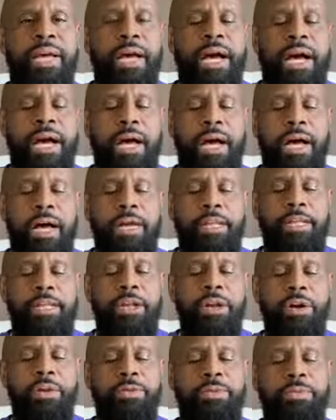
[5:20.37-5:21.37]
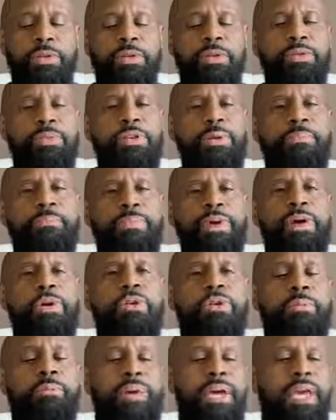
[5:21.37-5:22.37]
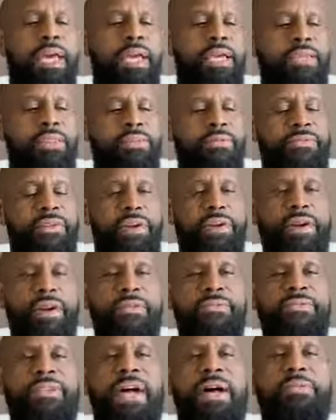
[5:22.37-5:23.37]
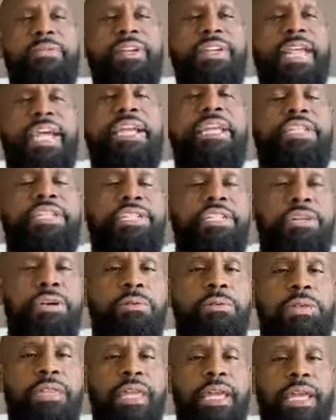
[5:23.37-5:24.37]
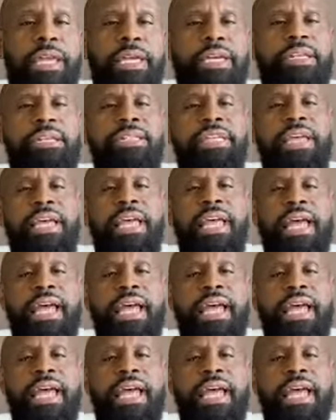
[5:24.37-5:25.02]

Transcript: Uh, you know, the, the milk being the very foundational things